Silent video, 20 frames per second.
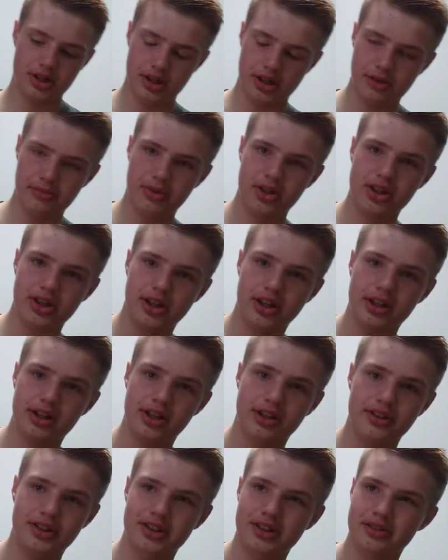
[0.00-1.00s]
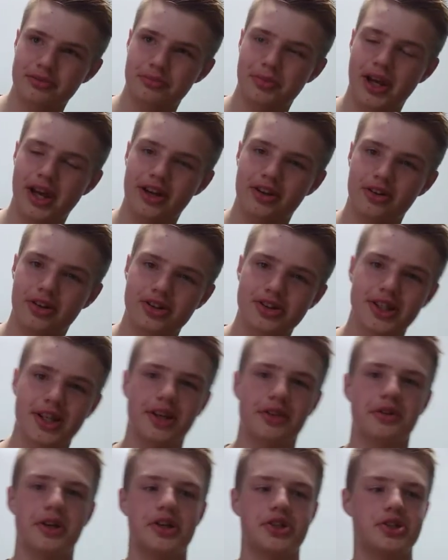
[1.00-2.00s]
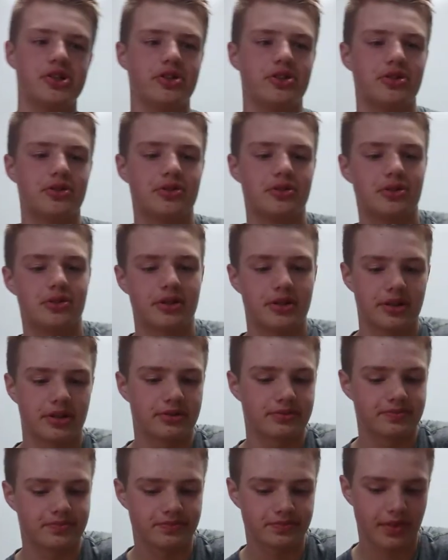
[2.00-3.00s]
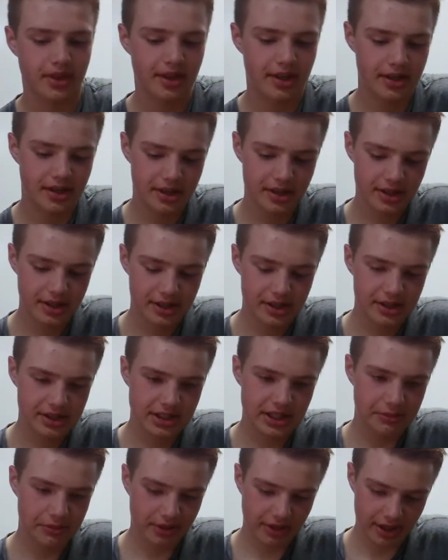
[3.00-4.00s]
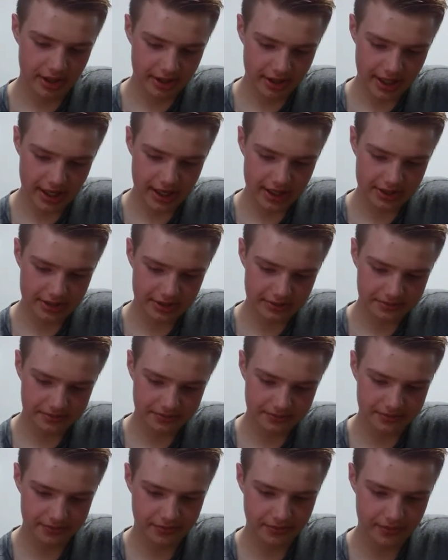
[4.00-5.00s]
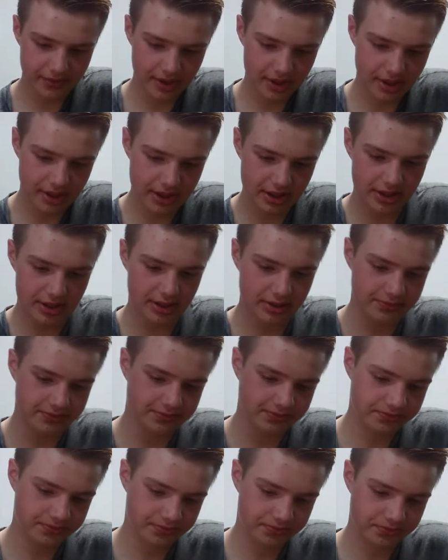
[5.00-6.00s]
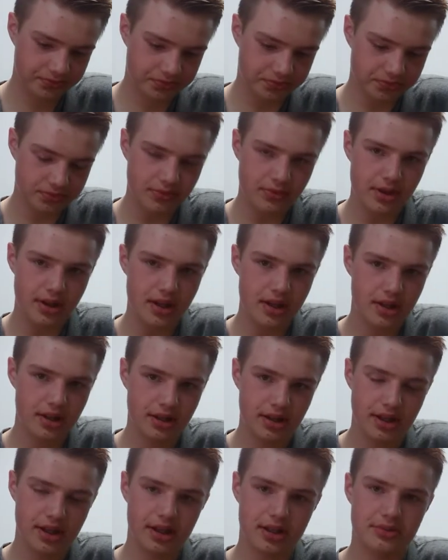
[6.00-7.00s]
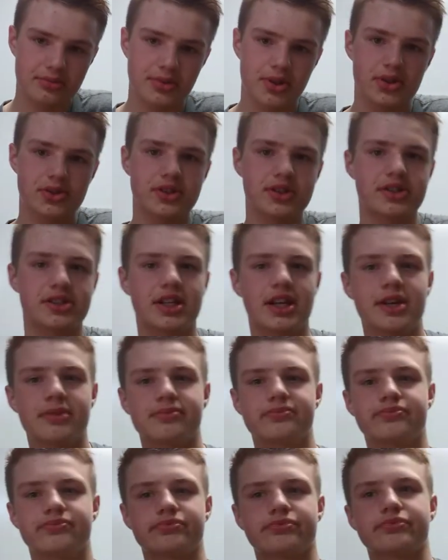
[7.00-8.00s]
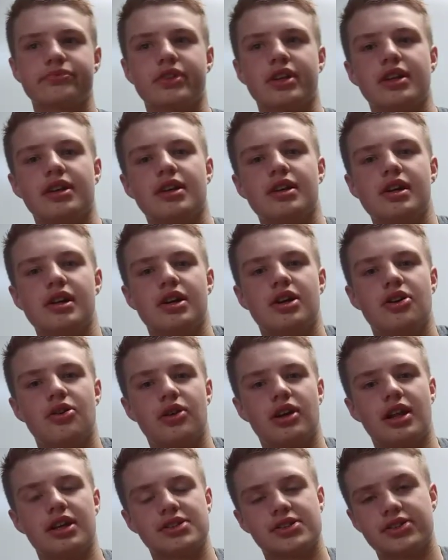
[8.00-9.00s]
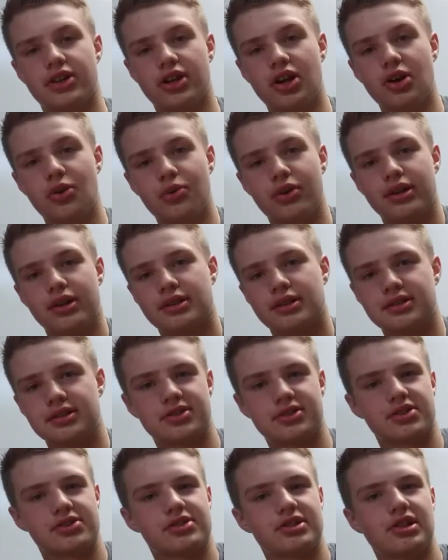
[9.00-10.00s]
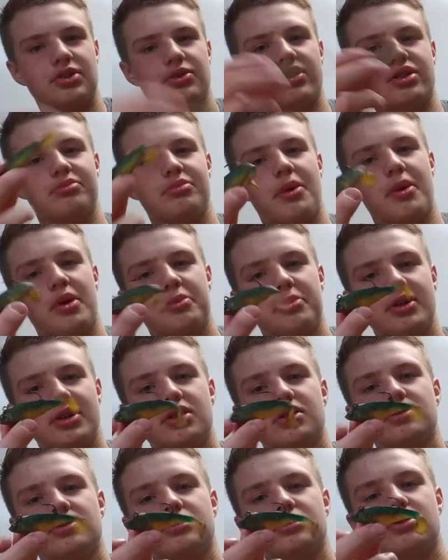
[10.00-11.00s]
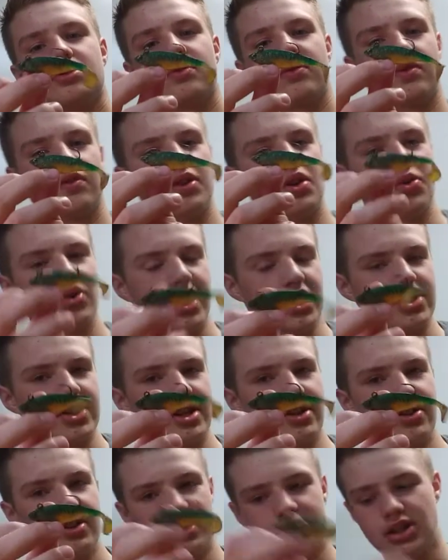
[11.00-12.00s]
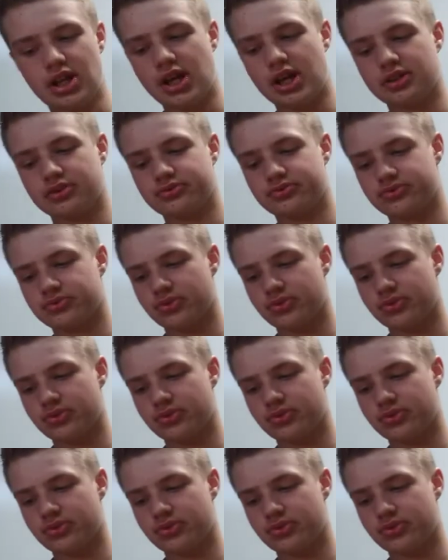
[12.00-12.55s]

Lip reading: you're getting a bad hook setting ratio or something like that. And yeah, most of the time, what I start out with is I'll start out with a mimic minnow. Don't catch anything on that.